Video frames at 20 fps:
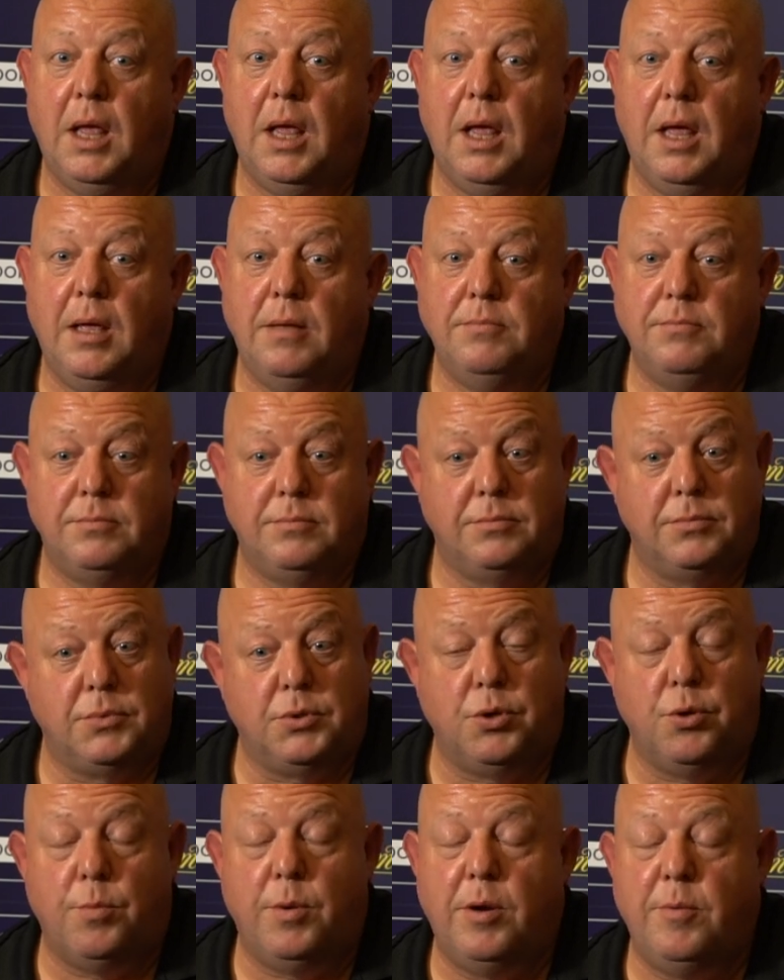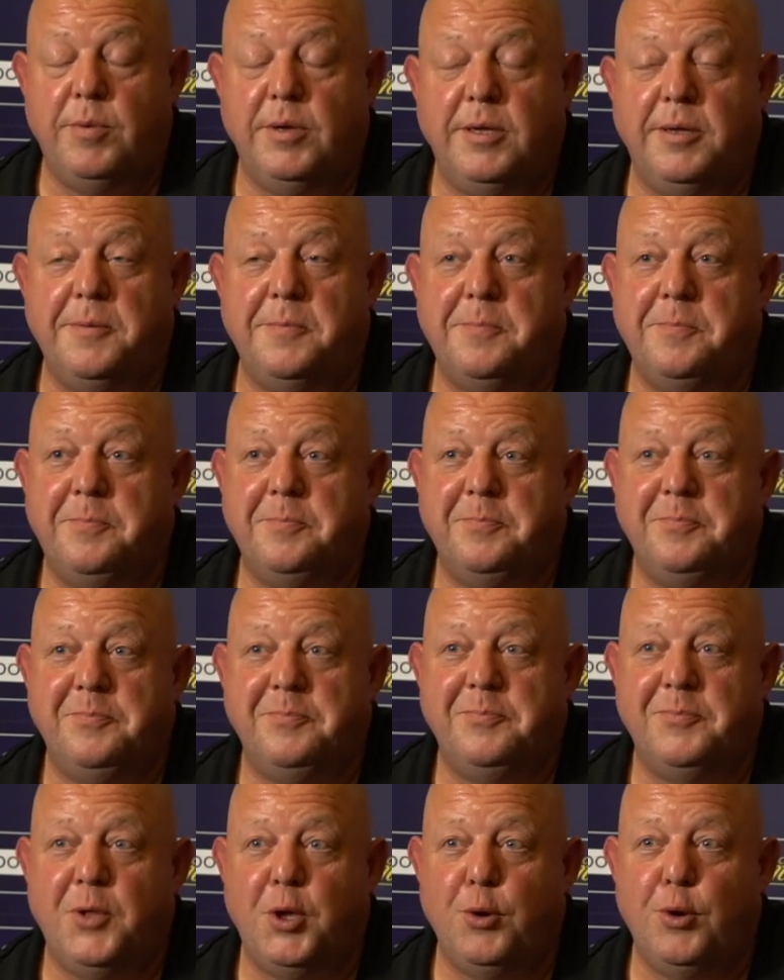Um, could well be.
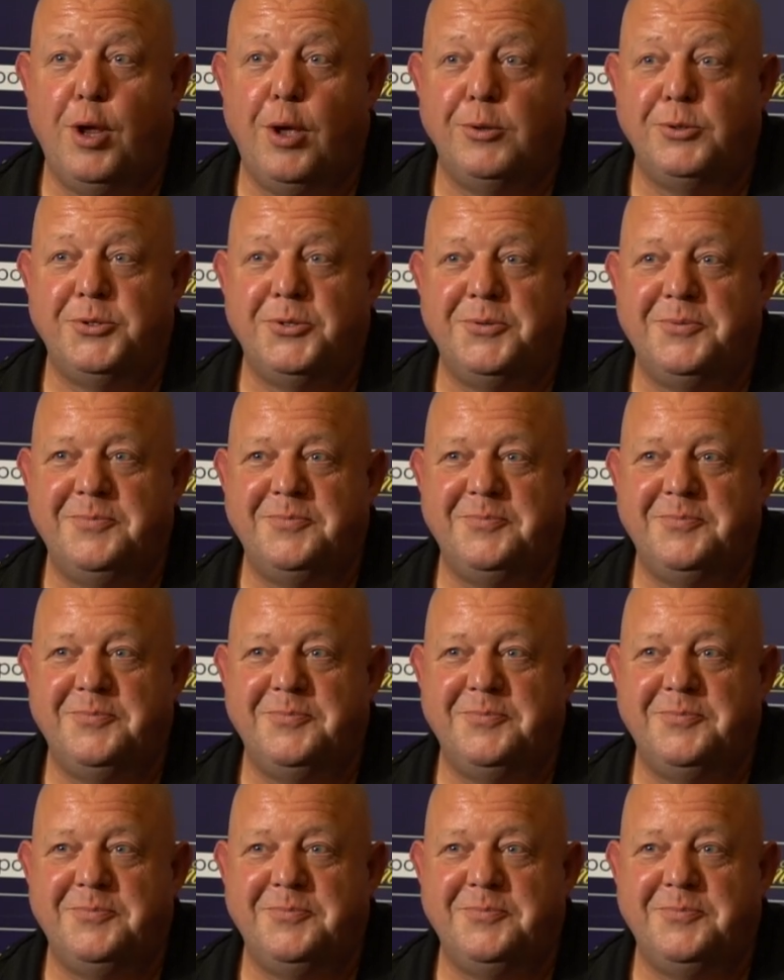Who knows?